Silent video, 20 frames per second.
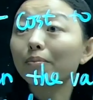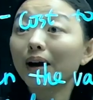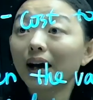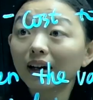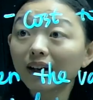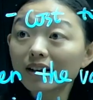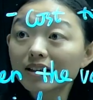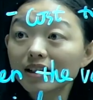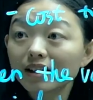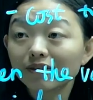
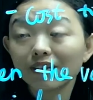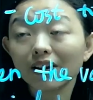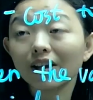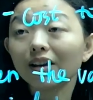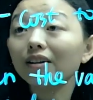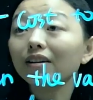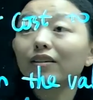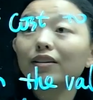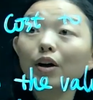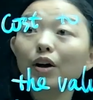competitive
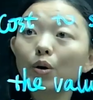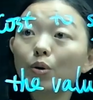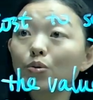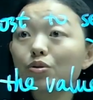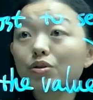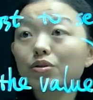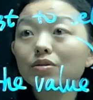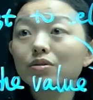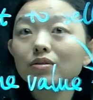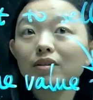in
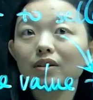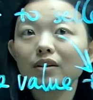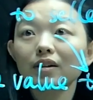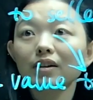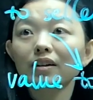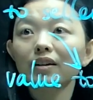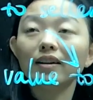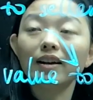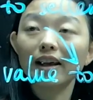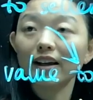those
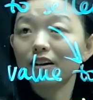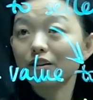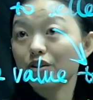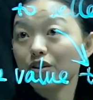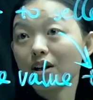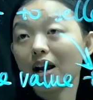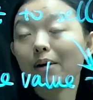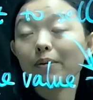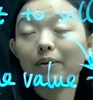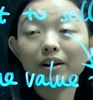later
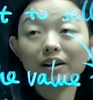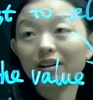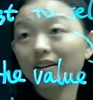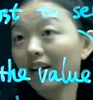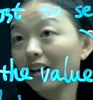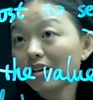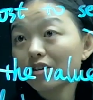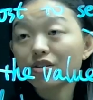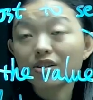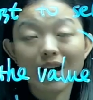
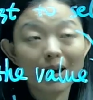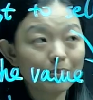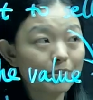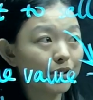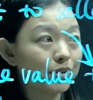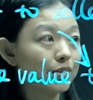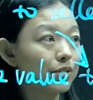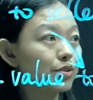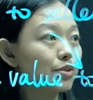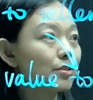
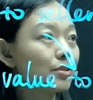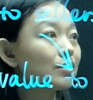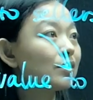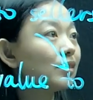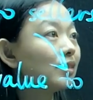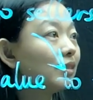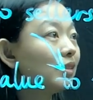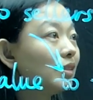chapters.